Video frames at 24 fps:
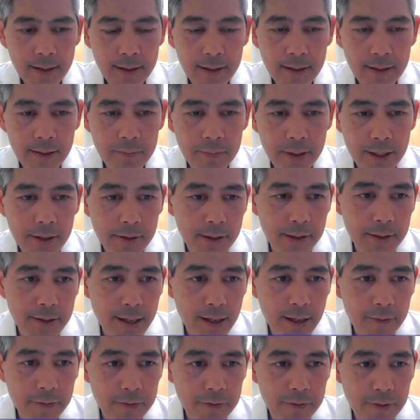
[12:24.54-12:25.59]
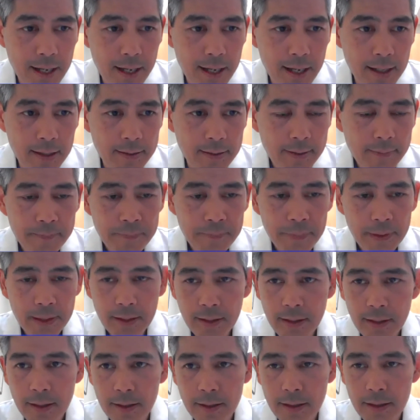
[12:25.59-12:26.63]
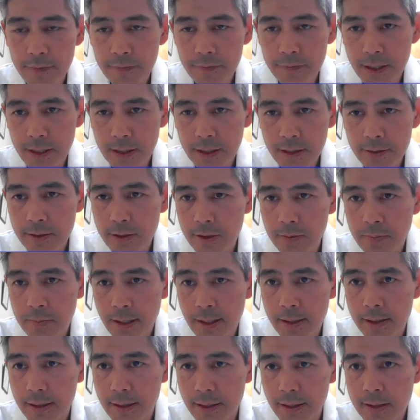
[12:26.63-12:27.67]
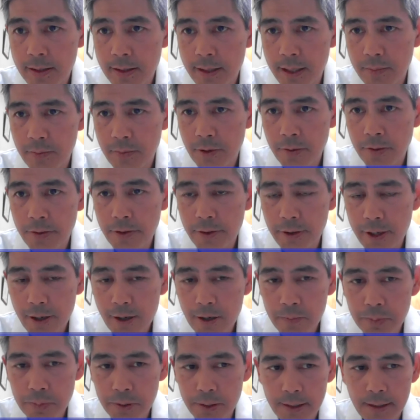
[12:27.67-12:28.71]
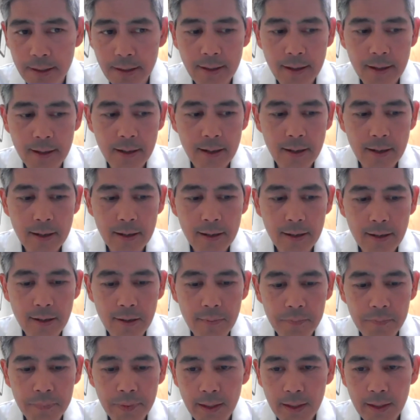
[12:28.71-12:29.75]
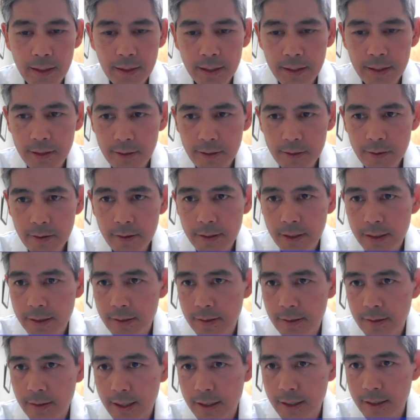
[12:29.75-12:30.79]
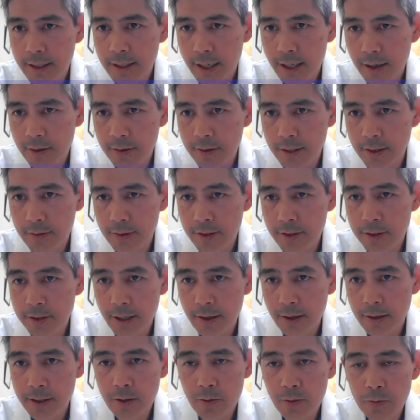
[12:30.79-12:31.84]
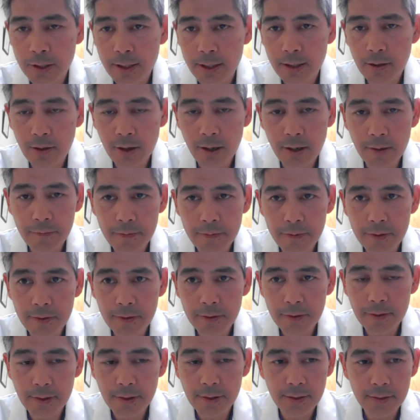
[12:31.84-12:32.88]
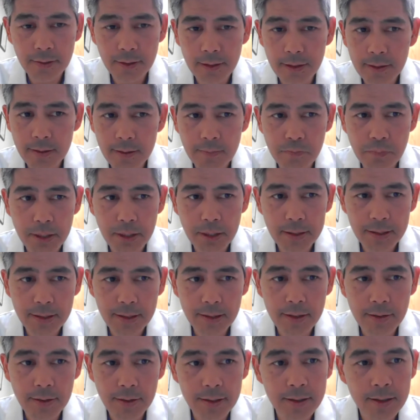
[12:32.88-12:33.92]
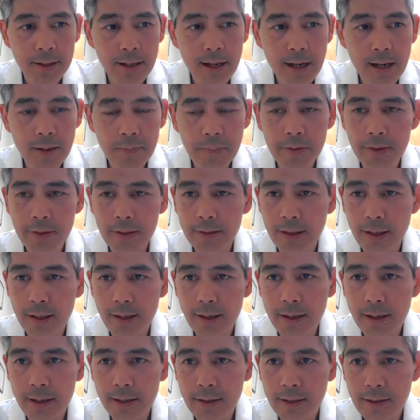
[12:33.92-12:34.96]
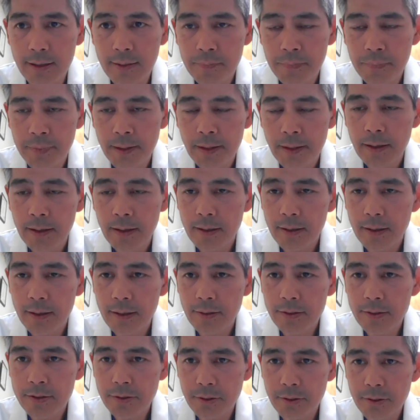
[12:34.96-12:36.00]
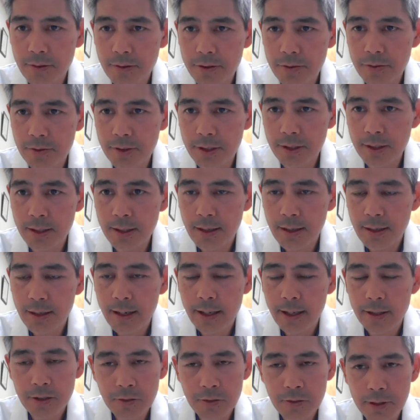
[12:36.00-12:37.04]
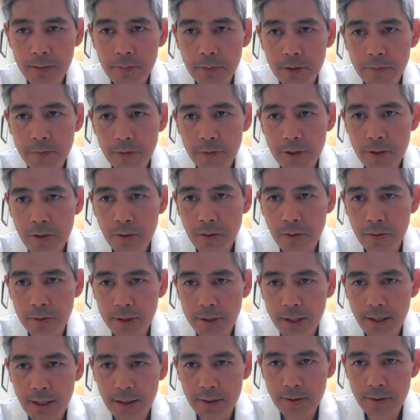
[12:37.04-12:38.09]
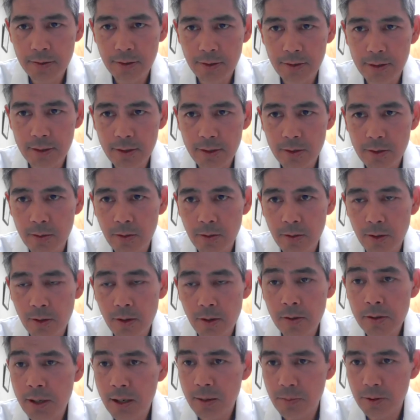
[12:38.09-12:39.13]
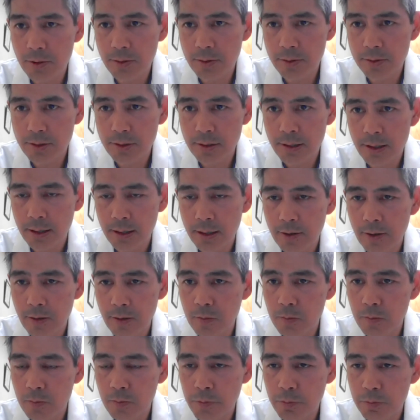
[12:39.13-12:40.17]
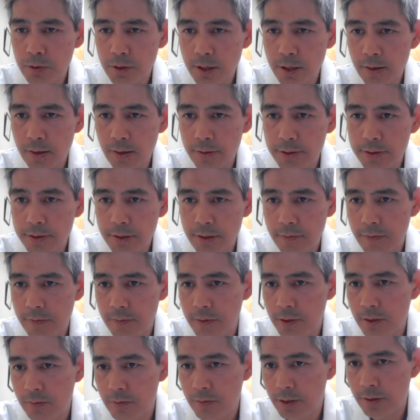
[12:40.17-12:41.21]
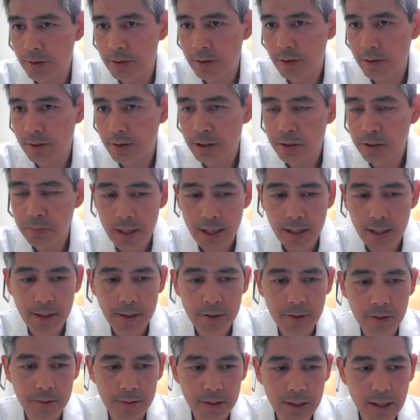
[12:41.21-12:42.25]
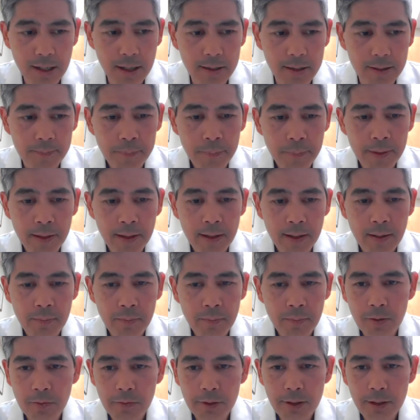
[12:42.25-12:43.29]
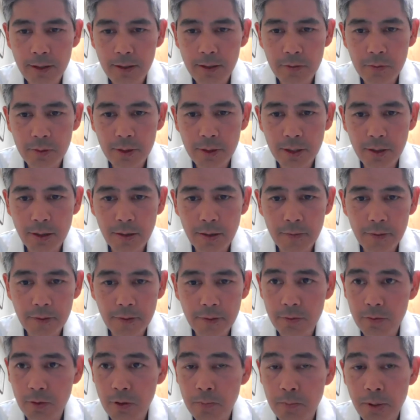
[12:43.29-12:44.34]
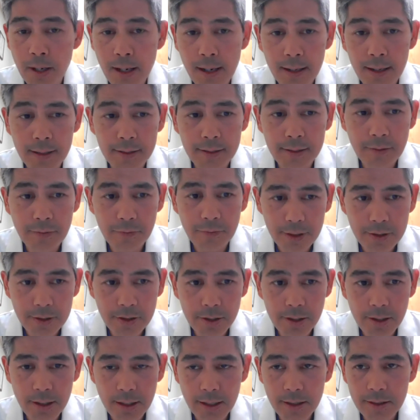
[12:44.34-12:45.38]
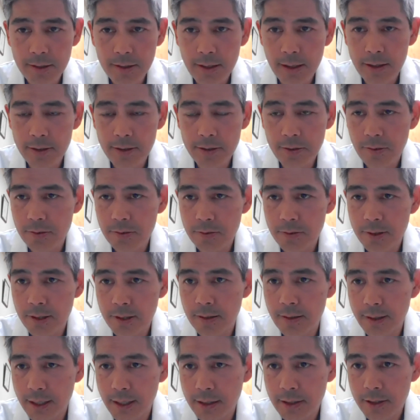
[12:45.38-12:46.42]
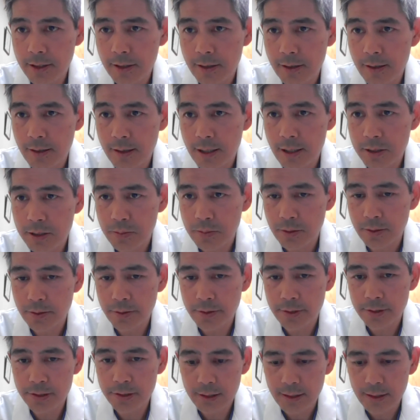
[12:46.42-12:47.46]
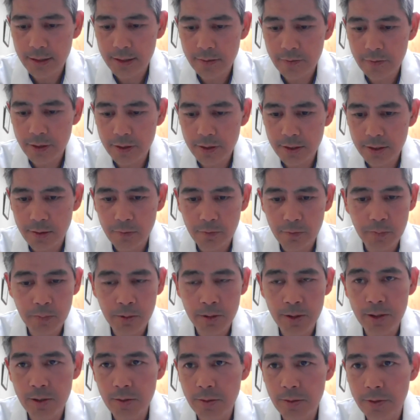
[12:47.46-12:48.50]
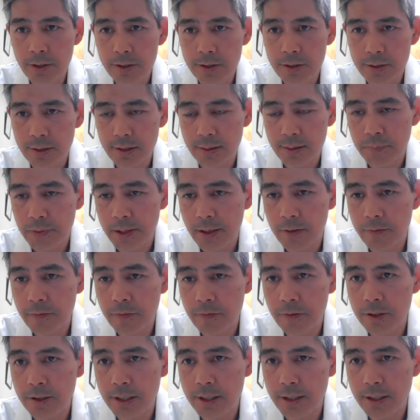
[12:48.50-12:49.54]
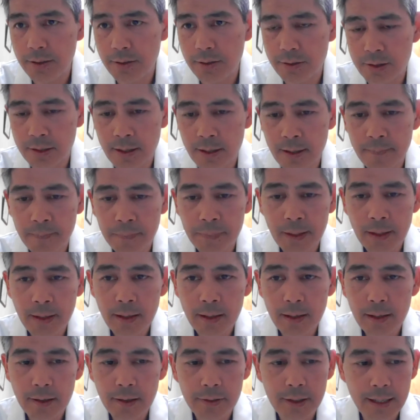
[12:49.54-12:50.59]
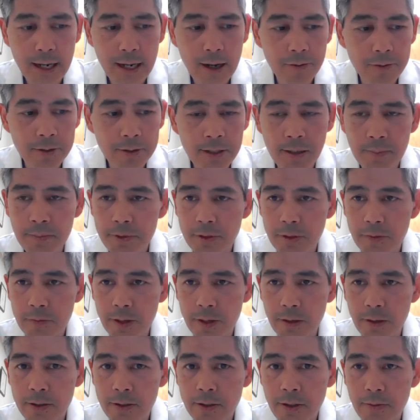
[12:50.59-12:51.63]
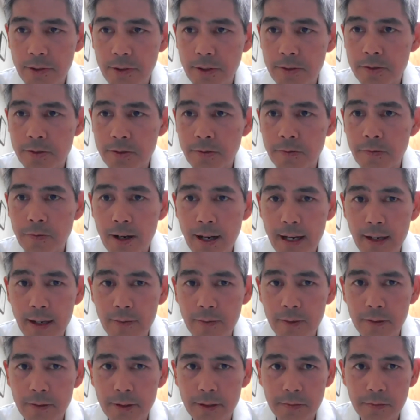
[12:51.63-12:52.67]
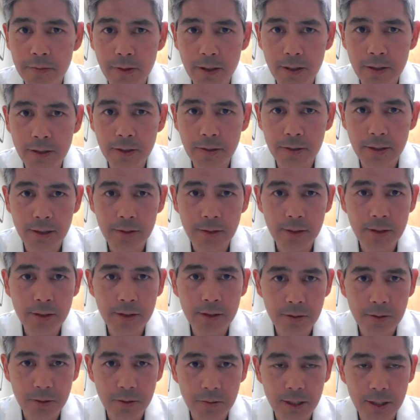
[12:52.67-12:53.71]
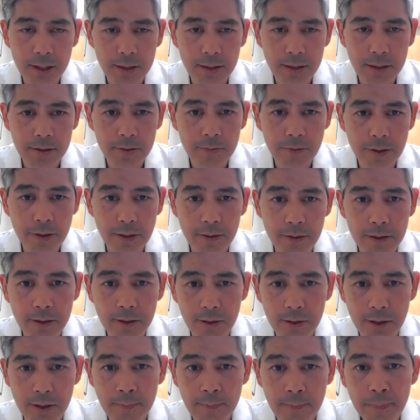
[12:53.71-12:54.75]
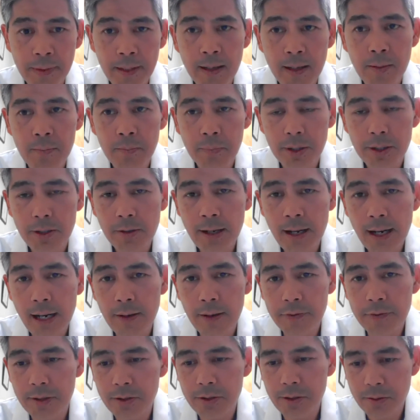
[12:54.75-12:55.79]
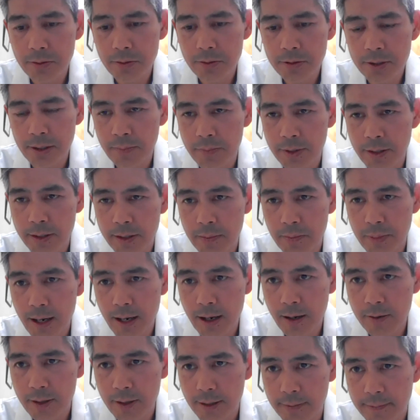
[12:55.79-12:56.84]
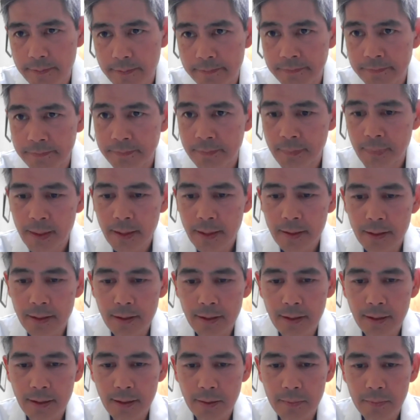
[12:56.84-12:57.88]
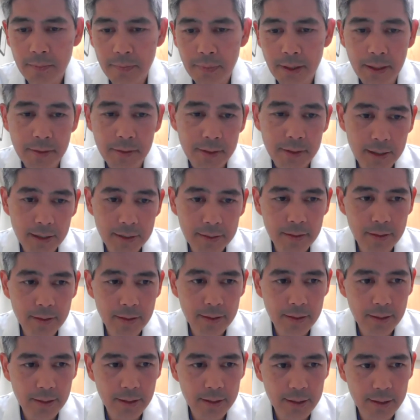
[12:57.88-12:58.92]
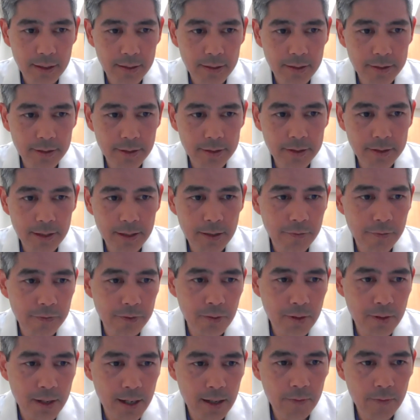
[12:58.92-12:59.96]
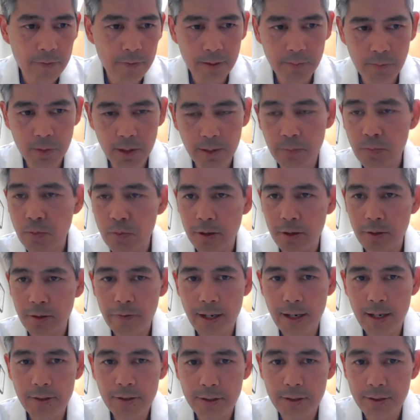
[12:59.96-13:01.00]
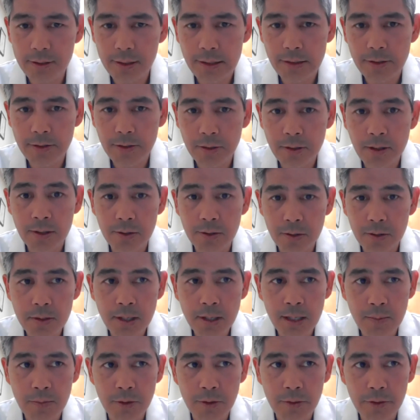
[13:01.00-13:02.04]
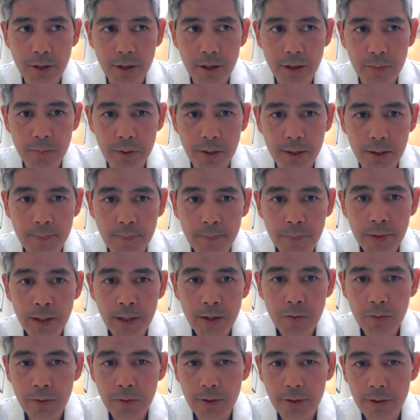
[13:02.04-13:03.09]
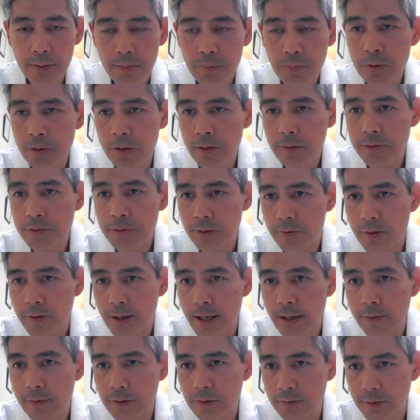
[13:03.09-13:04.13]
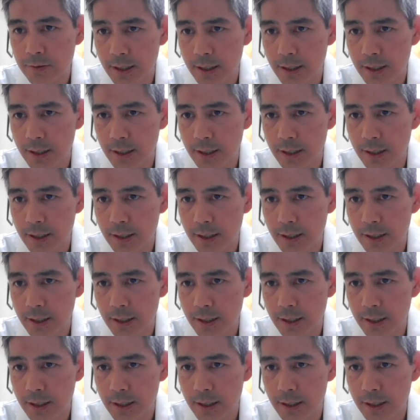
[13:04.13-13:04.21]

Um, and then after that, uh, if needed, you might need chemotherapy. Um, here in Atlantic County in this area, we offer the, the, basically the top of the line uh, surgery and treatment for colon cancer to all comers, uh, regardless of whether you're Hispanic or not. But we, we offer the robotic Da Vinci XI surgery at AtlantiCare Hospital in the city division. And we've been doing this uh, for years. Uh, the outcomes are very good, the survival is very good, and the cure rate is very good. But you have to do something about it. Um, and then again, as I said, if you have a more advanced disease, you can do chemotherapy with improved survival